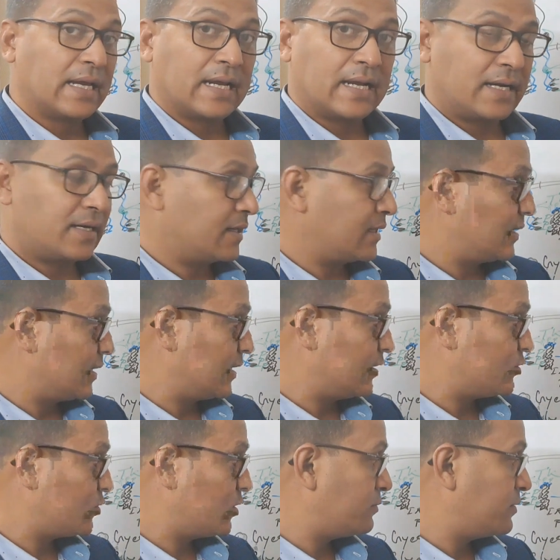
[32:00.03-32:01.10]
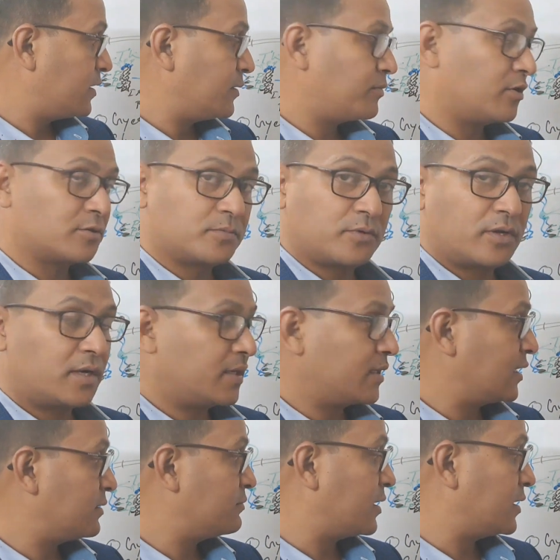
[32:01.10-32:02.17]
and it will be
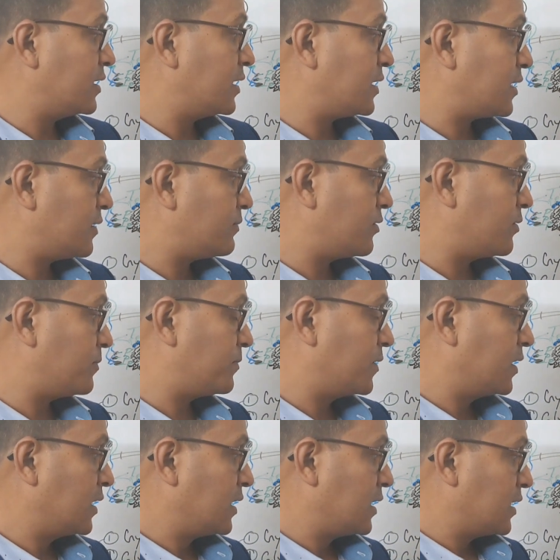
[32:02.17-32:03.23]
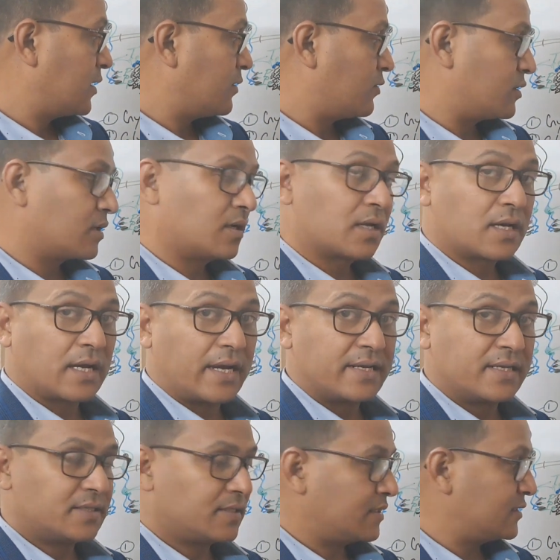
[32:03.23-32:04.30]
phosphorylated by the help of one
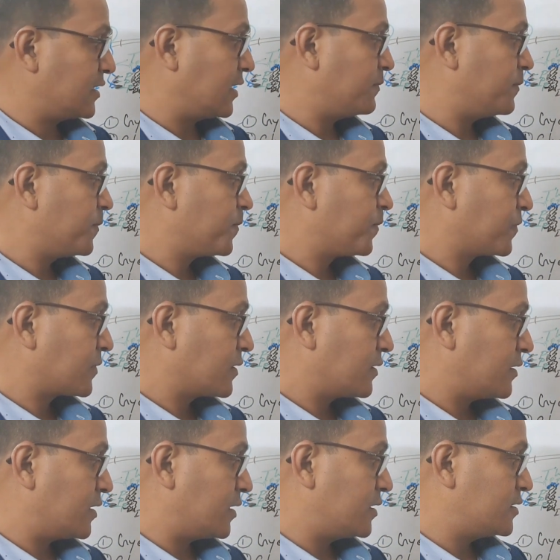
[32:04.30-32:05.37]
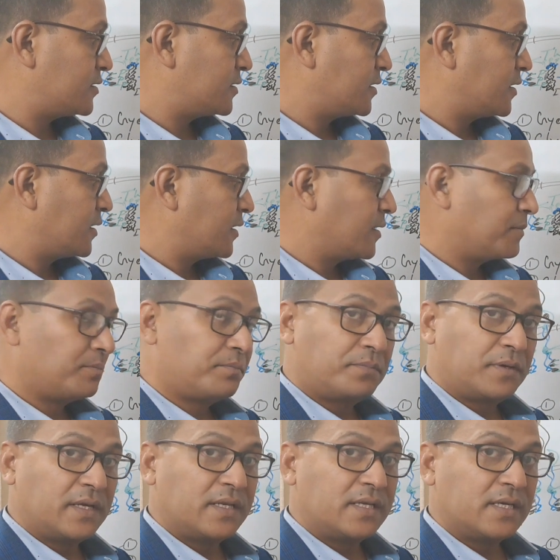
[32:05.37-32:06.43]
kinase enzyme, that is
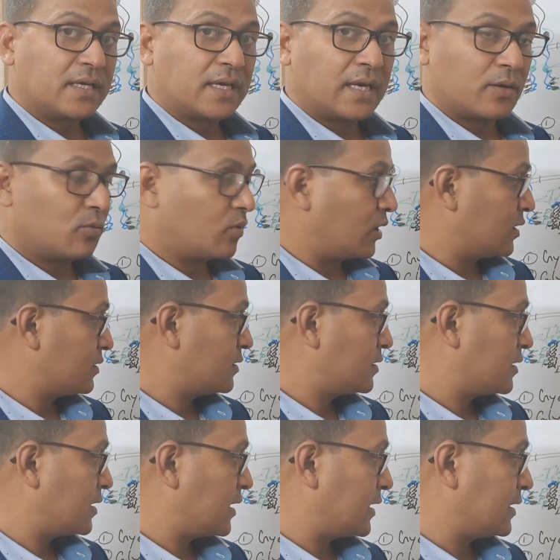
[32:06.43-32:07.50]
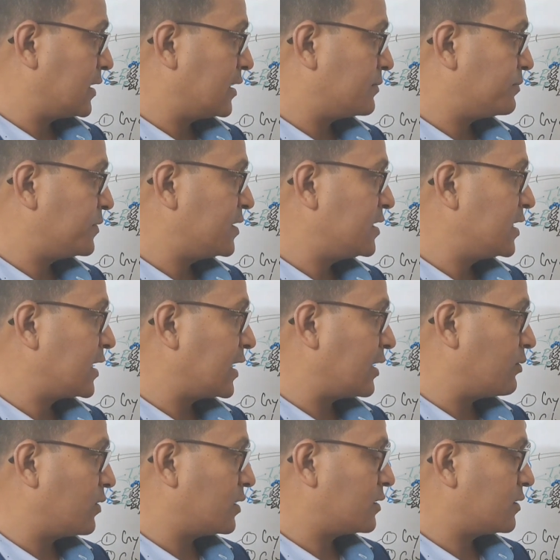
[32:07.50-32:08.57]
PDK1, and that
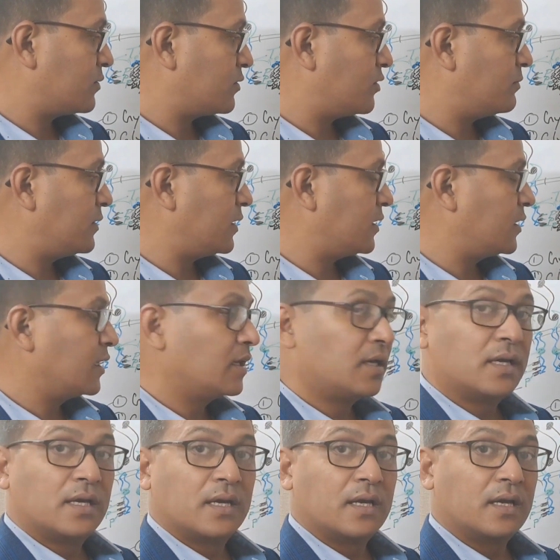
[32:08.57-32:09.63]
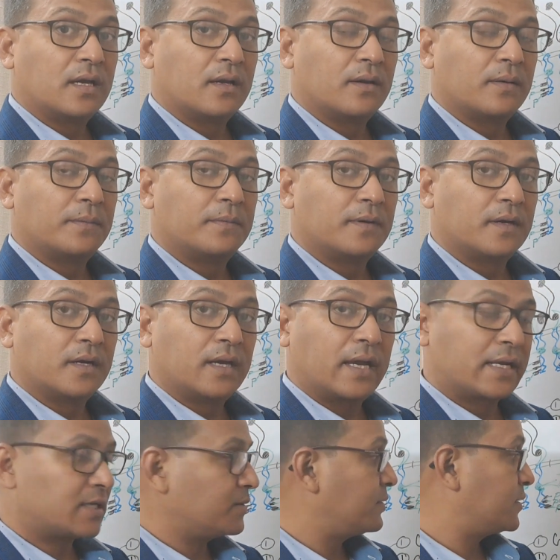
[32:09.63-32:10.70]
PDK1 will be
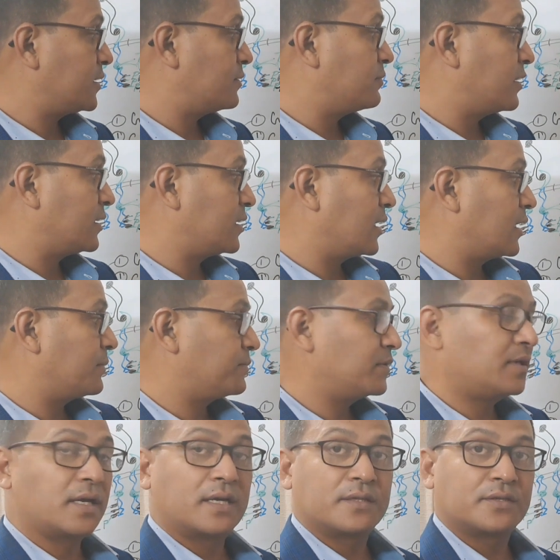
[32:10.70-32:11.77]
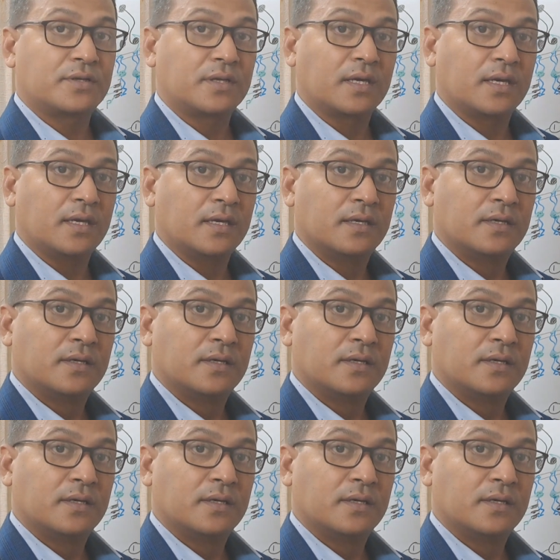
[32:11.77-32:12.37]
activated by the PI3K.